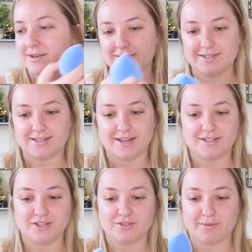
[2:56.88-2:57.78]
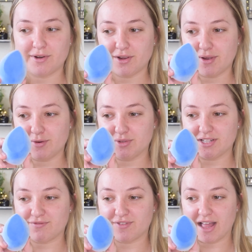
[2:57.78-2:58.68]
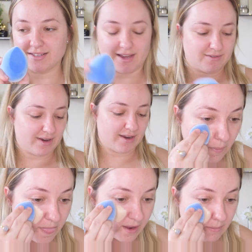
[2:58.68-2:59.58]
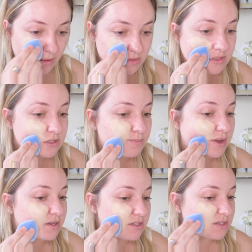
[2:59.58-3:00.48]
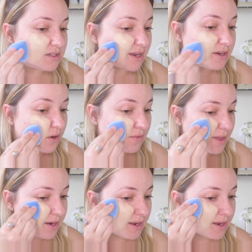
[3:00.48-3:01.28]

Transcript: side to use. I'm going to go ahead with this flat side right here. One thing about this sponge is I know that